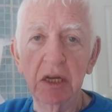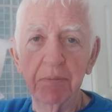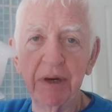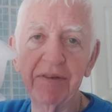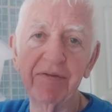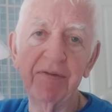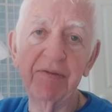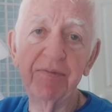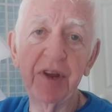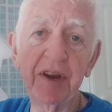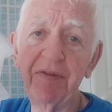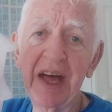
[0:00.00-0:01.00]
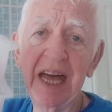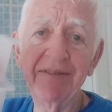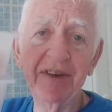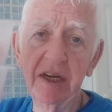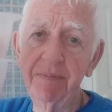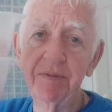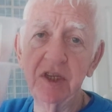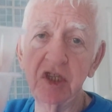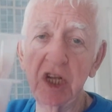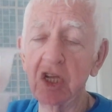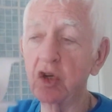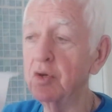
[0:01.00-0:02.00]
But for the £5,
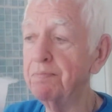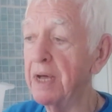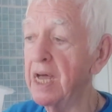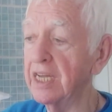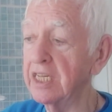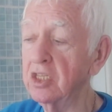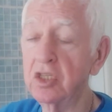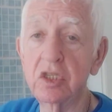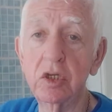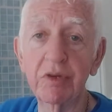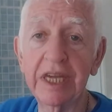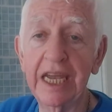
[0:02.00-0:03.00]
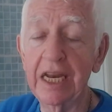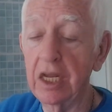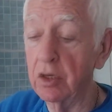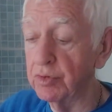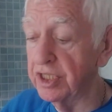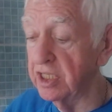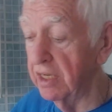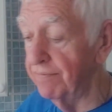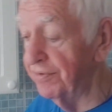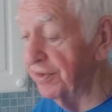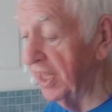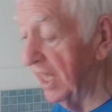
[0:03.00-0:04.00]
still a good bargain. 2 kilos
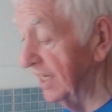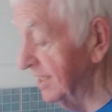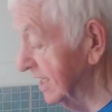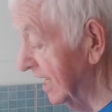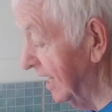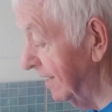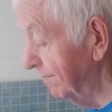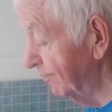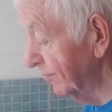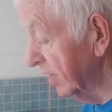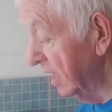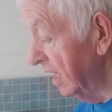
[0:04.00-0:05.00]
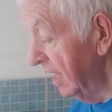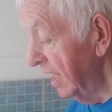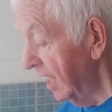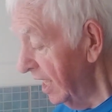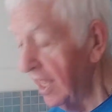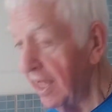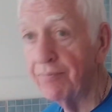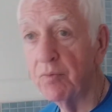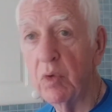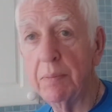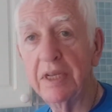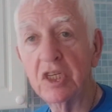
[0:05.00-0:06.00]
of thighs there.
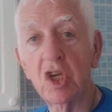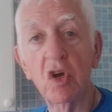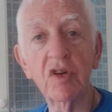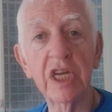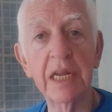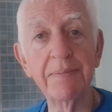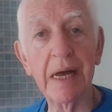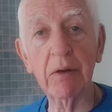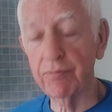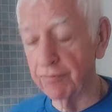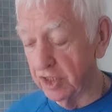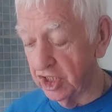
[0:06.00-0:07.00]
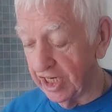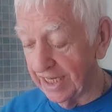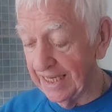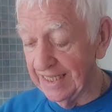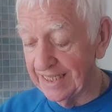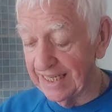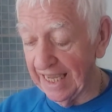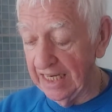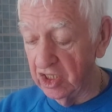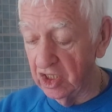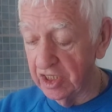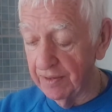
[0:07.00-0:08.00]
We've been talking about chicken
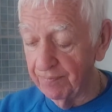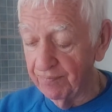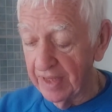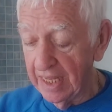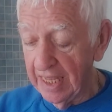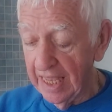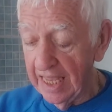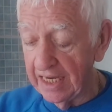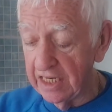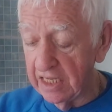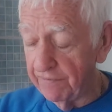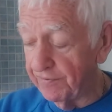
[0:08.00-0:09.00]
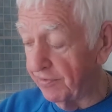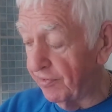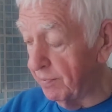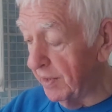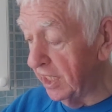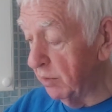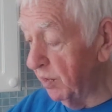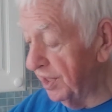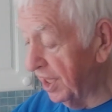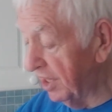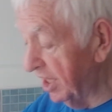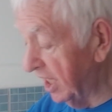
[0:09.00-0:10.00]
skins, and if you're familiar
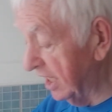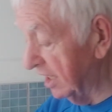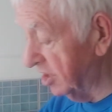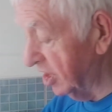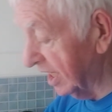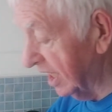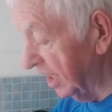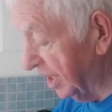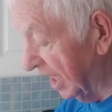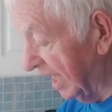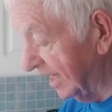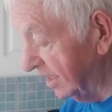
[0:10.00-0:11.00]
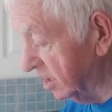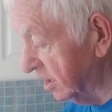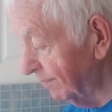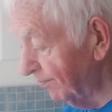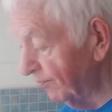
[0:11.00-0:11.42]
with the chicken thighs,